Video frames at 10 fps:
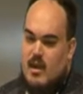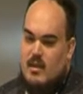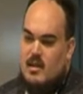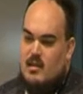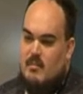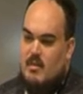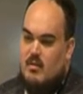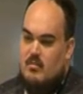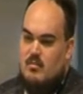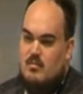they hit that limit.
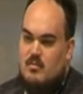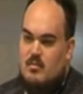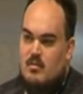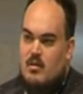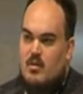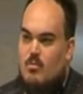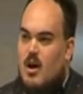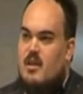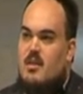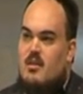
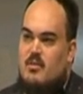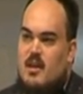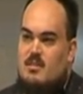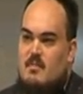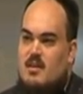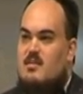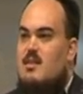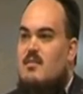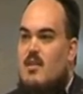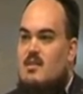Why do they do 1,000 packets per
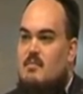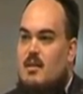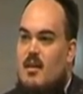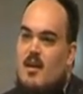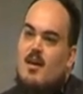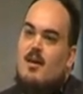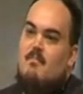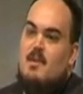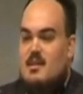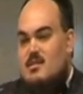second of ICMP?
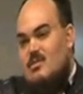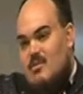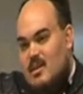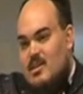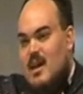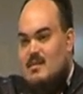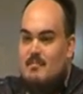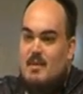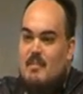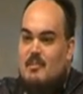Because
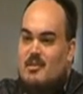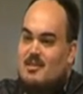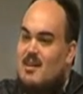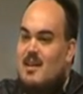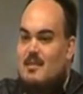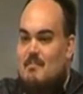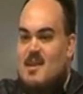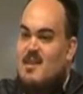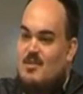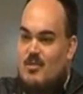3,000 people decide that
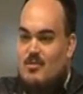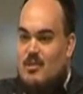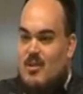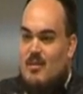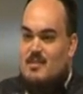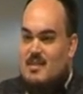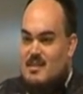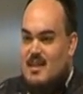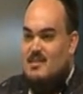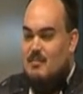pinging google.com is a
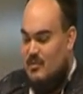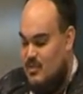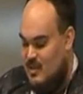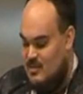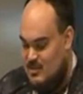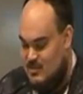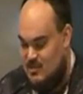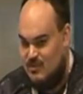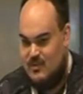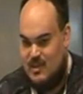sensible thing to
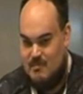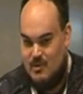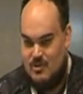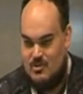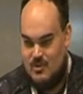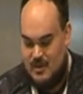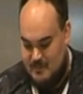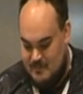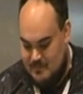do for their monitoring.